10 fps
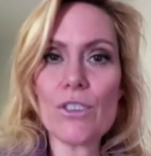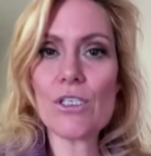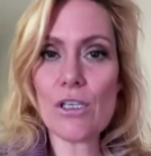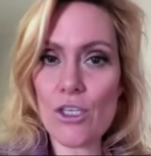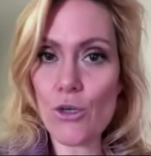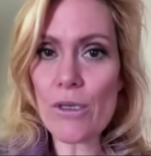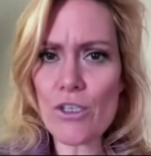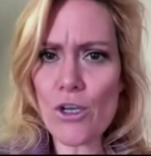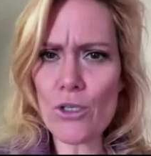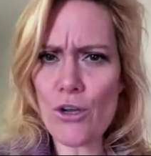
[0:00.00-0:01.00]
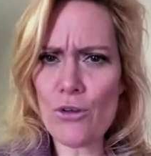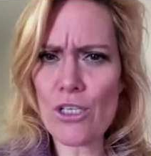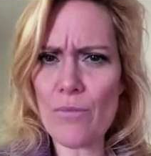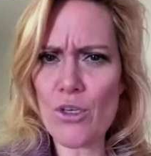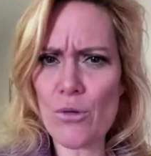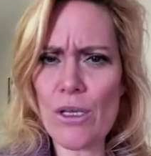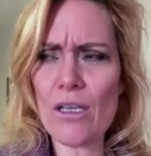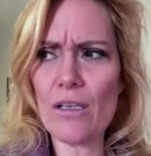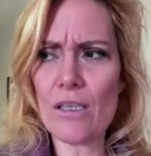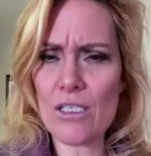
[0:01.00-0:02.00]
so the USO shows that I'm
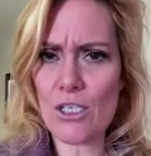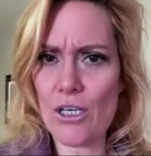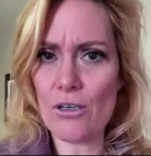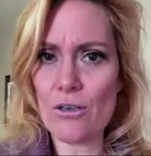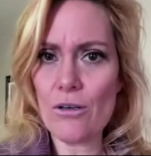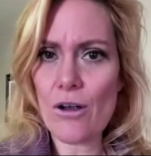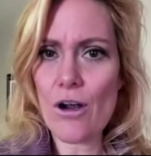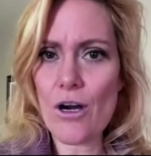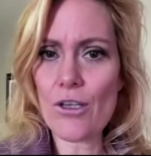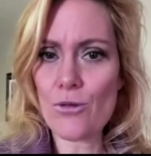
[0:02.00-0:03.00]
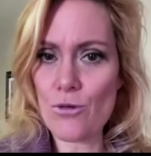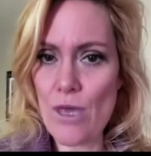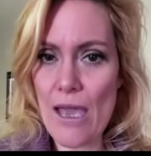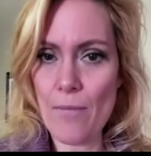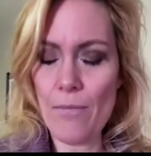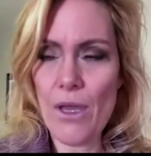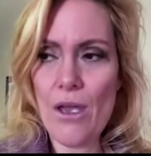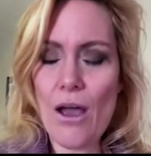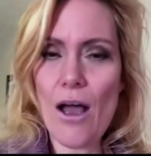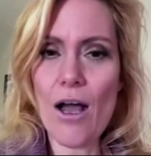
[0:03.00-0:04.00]
doing this year are through them,
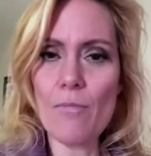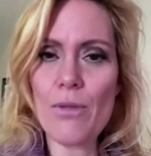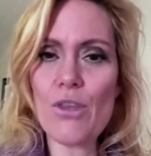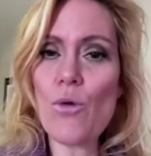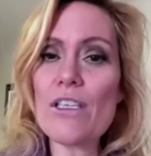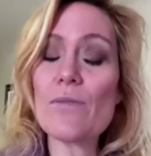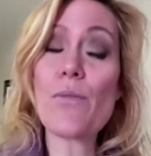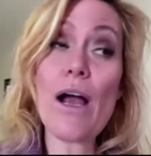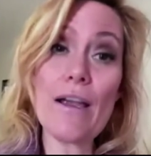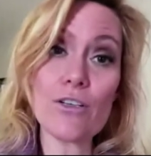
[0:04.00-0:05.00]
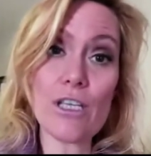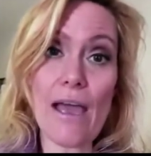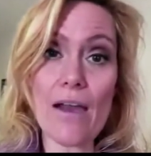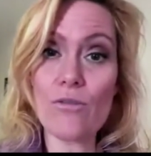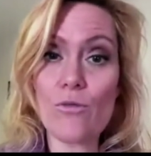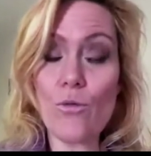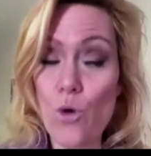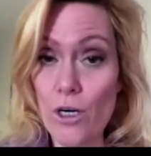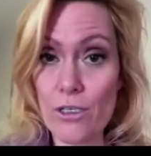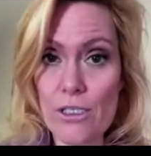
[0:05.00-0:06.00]
but the ones prior to that
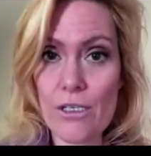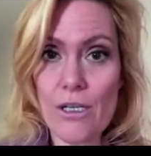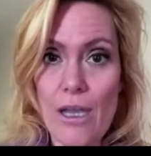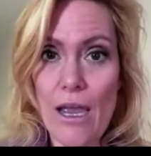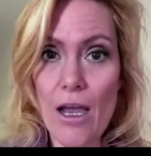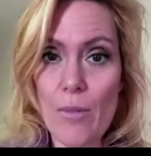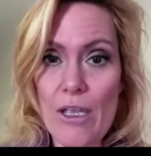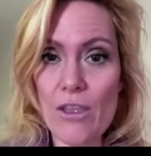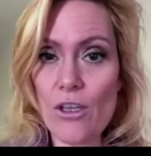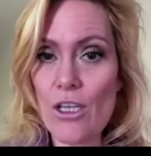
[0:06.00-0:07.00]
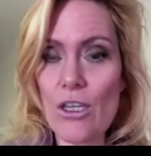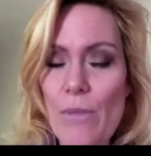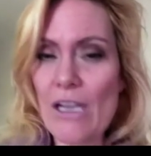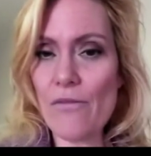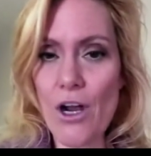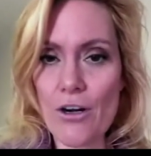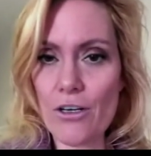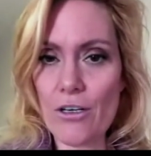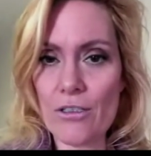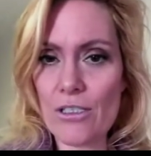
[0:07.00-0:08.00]
weren't. And the Medal of
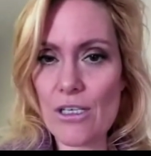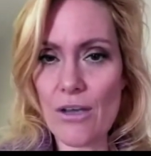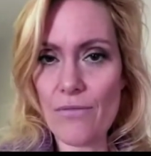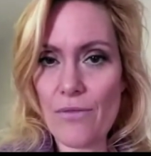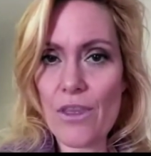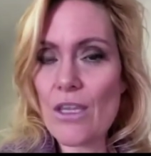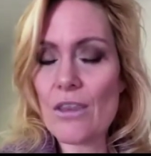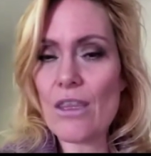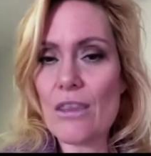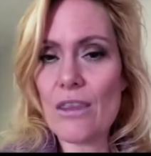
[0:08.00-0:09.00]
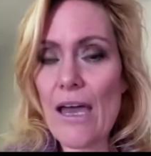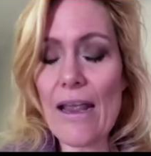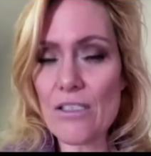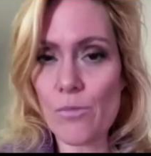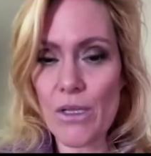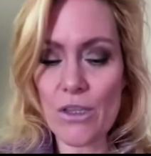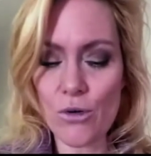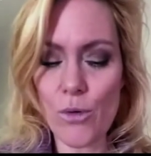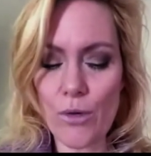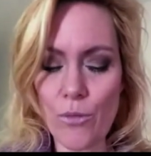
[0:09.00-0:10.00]
Honor and stuff, that hasn't been through
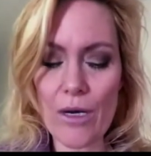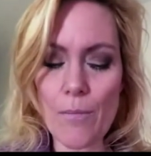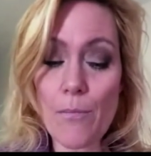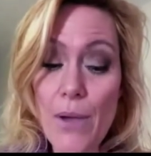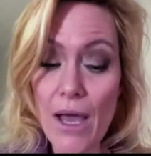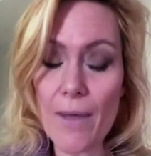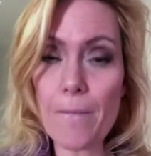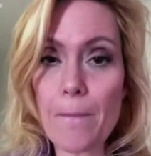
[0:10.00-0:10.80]
Win-Win. But